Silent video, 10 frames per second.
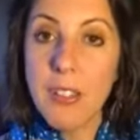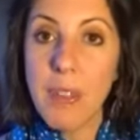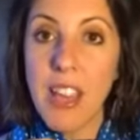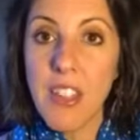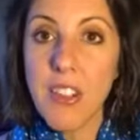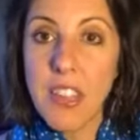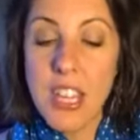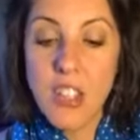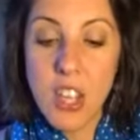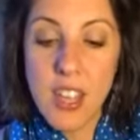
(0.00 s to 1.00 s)
my other
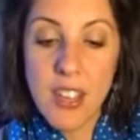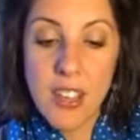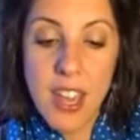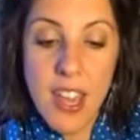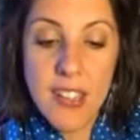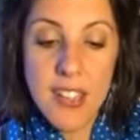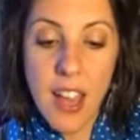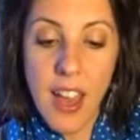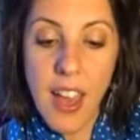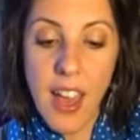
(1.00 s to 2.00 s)
keychain case,
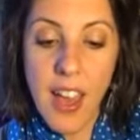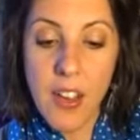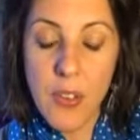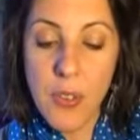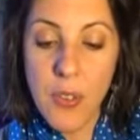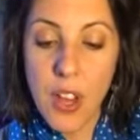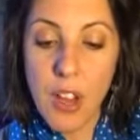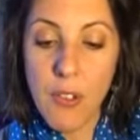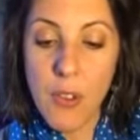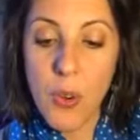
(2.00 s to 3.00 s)
I have
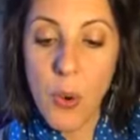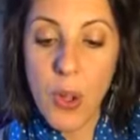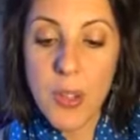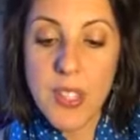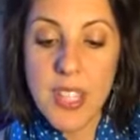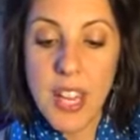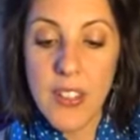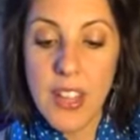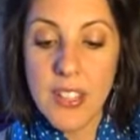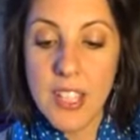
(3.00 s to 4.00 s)
a few oils that I
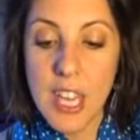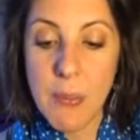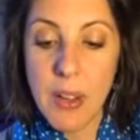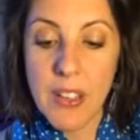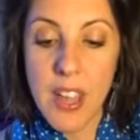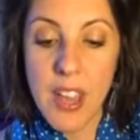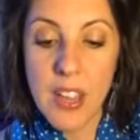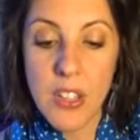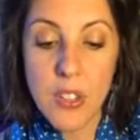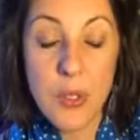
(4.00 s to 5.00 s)
like to keep on
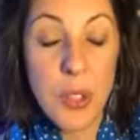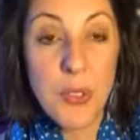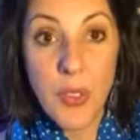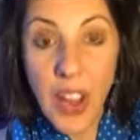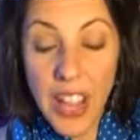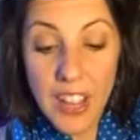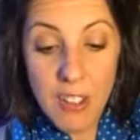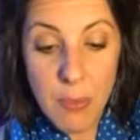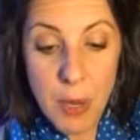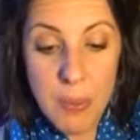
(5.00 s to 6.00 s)
hand for a variety
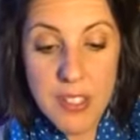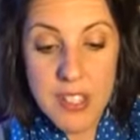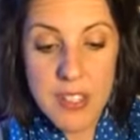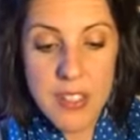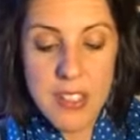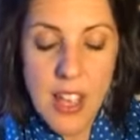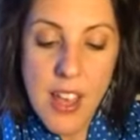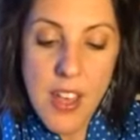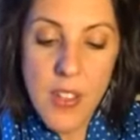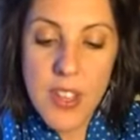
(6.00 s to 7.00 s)
of purposes.
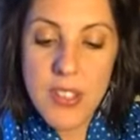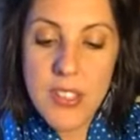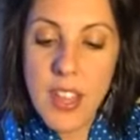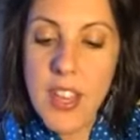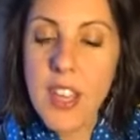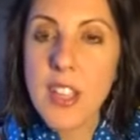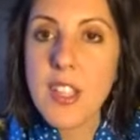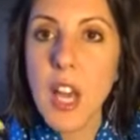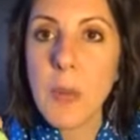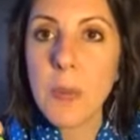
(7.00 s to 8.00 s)
This
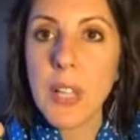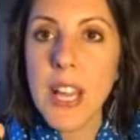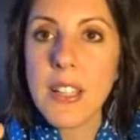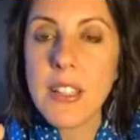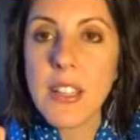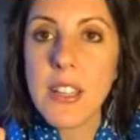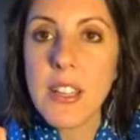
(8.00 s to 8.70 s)
is a blend